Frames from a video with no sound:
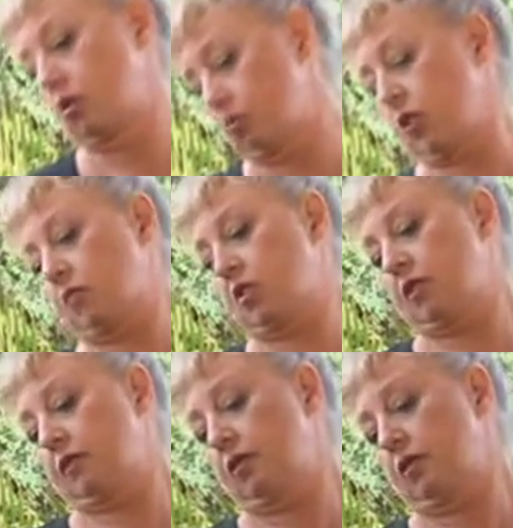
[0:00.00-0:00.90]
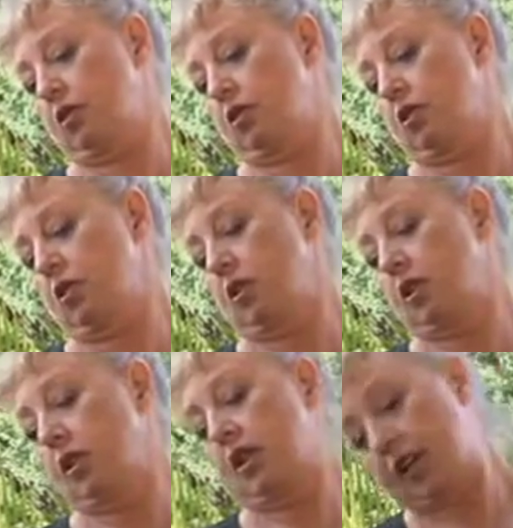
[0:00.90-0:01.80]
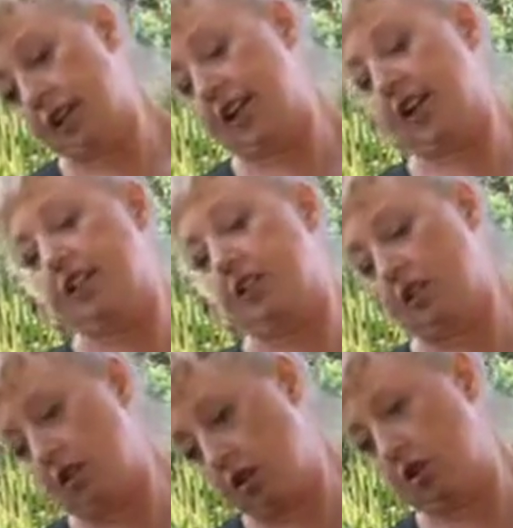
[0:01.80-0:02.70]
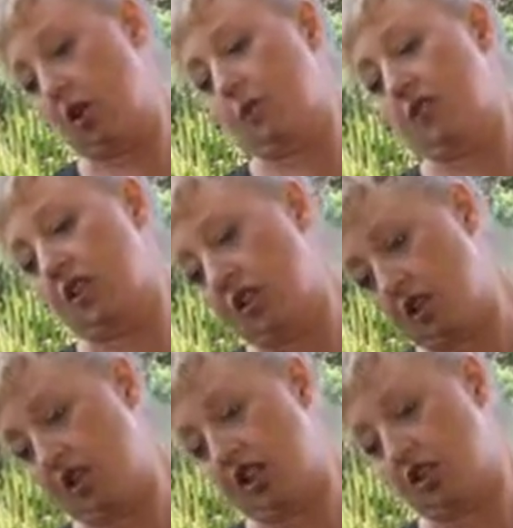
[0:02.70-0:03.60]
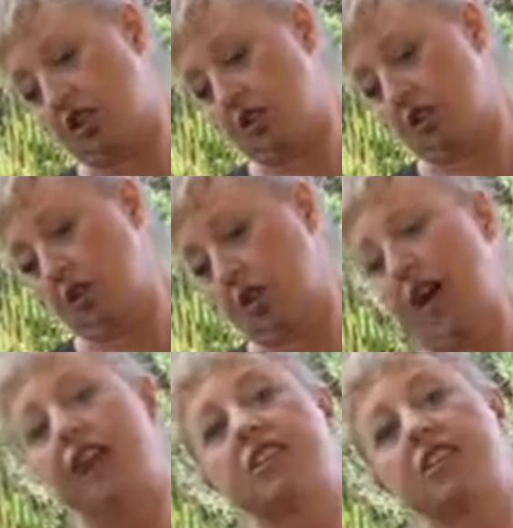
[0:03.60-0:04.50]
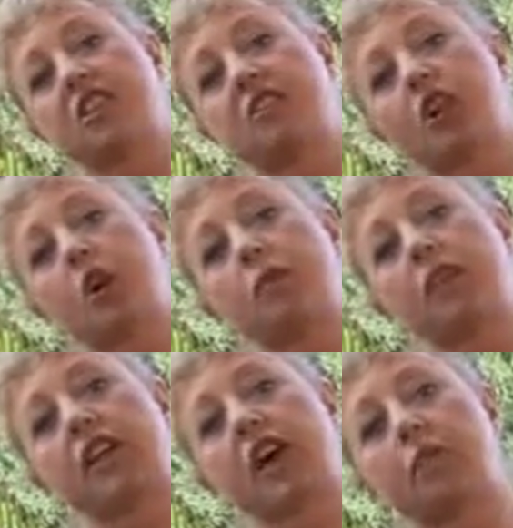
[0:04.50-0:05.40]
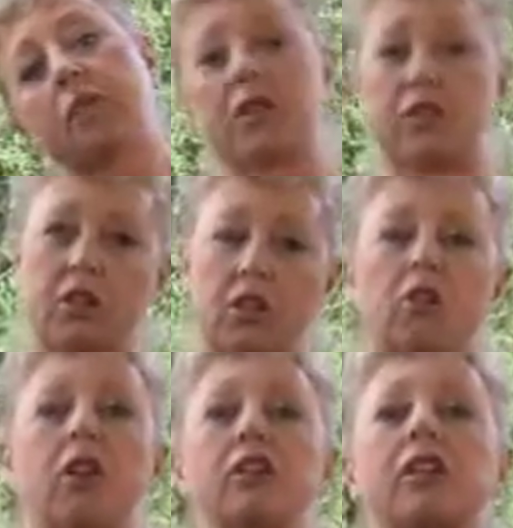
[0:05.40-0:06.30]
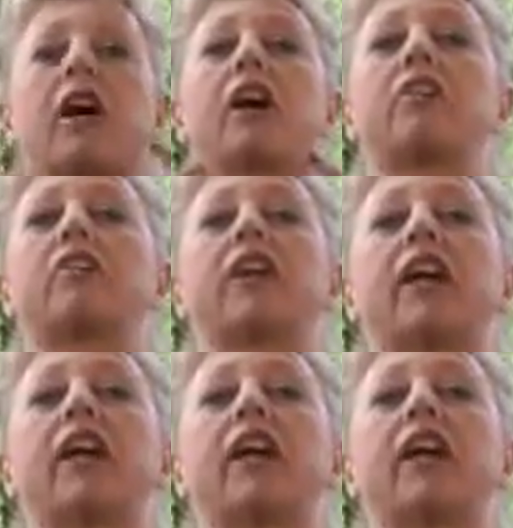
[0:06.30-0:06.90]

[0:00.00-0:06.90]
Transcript: Rip to the floor, head the opposite direction. And this is for opening up the carotid artery